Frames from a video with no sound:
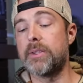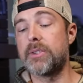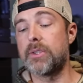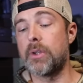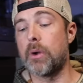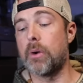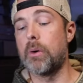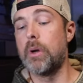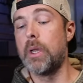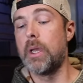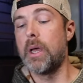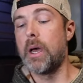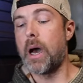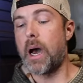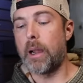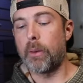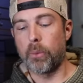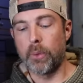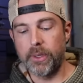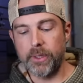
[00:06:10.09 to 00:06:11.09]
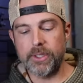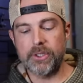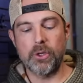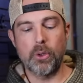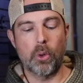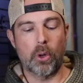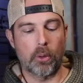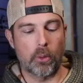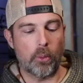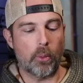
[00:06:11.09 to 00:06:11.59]
So I really
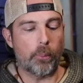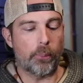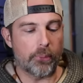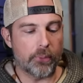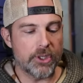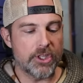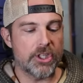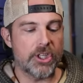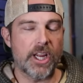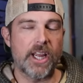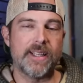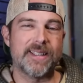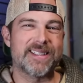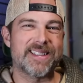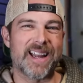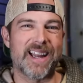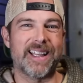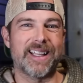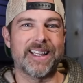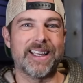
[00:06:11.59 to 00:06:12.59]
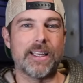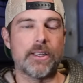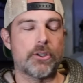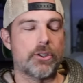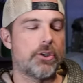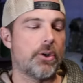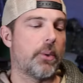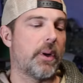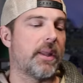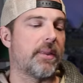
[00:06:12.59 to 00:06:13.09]
do appreciate Cyelee
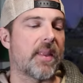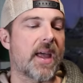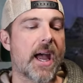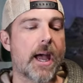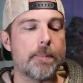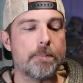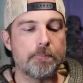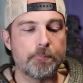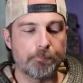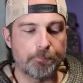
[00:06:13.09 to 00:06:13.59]
doing that.